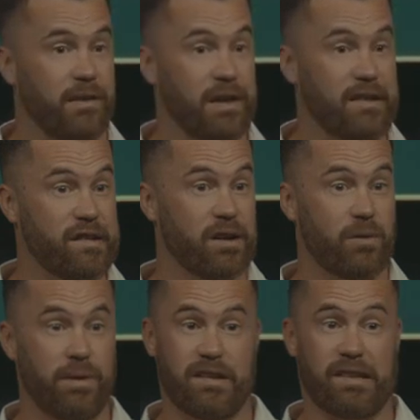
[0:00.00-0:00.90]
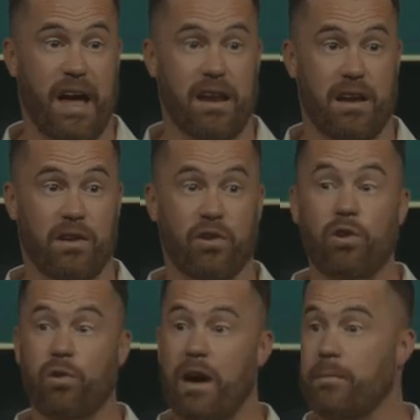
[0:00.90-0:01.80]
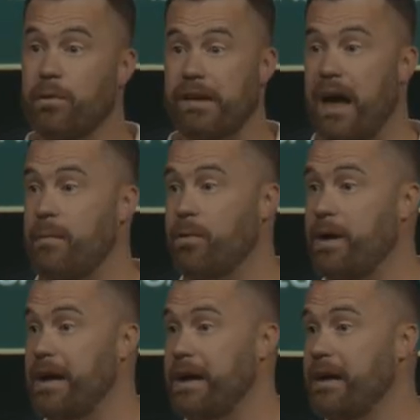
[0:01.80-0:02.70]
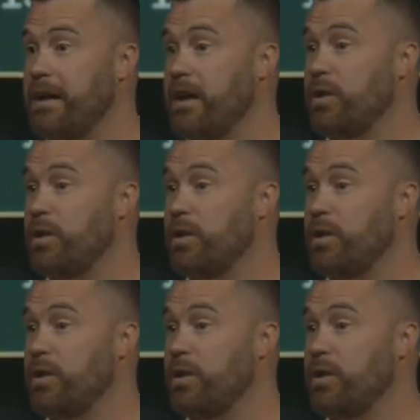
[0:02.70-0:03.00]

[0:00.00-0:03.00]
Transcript: This year, we just had an incredible time away.